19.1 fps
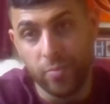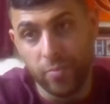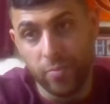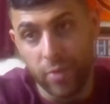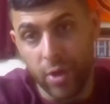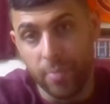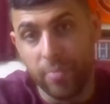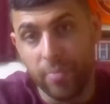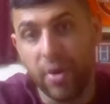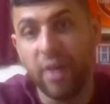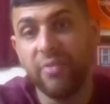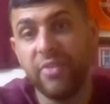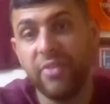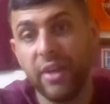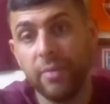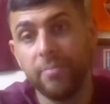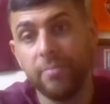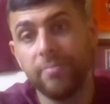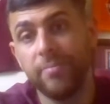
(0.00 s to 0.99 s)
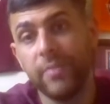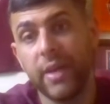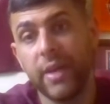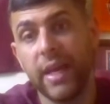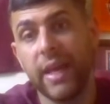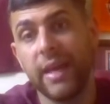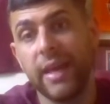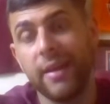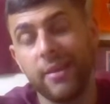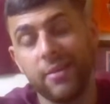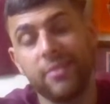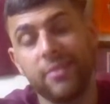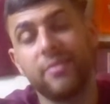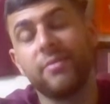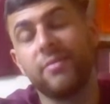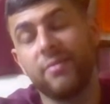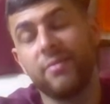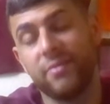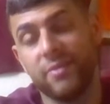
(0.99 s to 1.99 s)
above them and
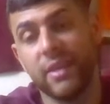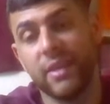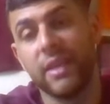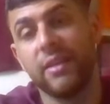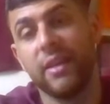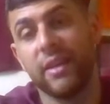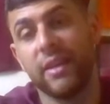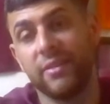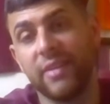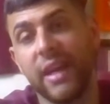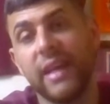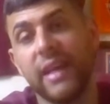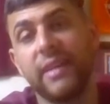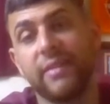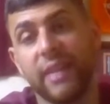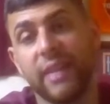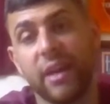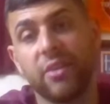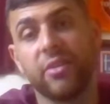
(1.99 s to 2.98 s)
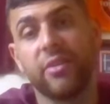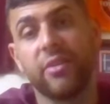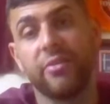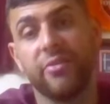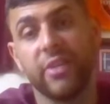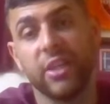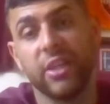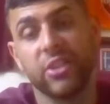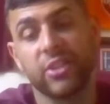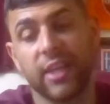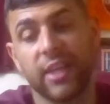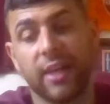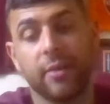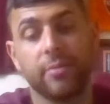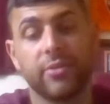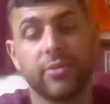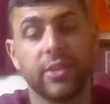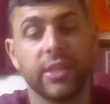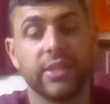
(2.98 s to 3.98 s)
take it down to the finish line.
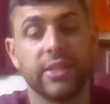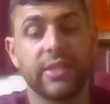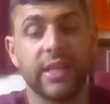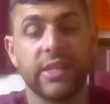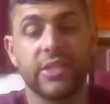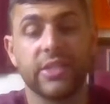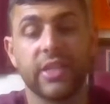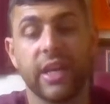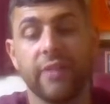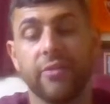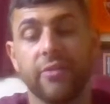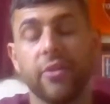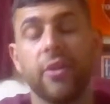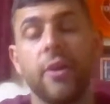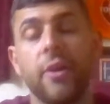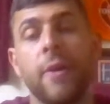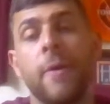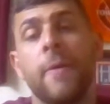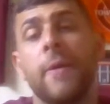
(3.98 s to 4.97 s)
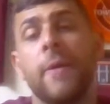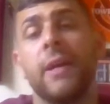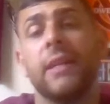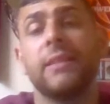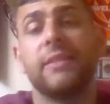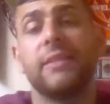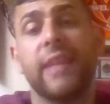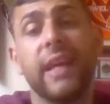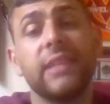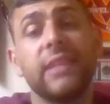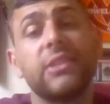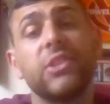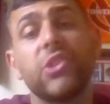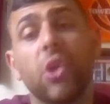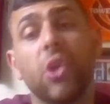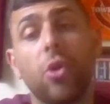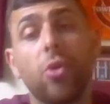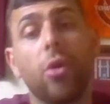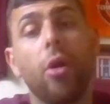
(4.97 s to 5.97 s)
I'm just going to take Stanford.
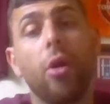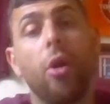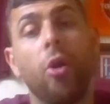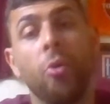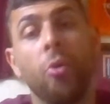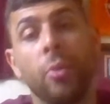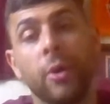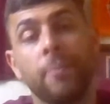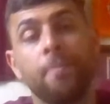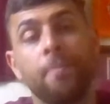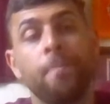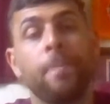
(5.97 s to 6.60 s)
Texas, Oklahoma